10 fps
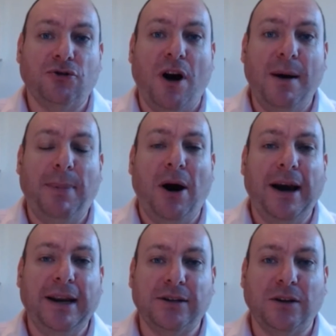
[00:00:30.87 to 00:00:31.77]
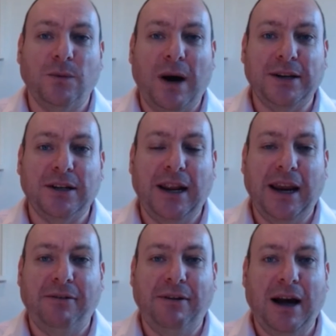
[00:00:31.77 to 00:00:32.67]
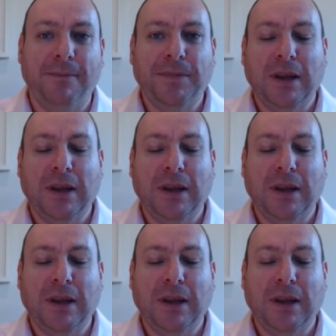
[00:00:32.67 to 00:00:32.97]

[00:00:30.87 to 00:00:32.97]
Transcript: try a buy into the 110 area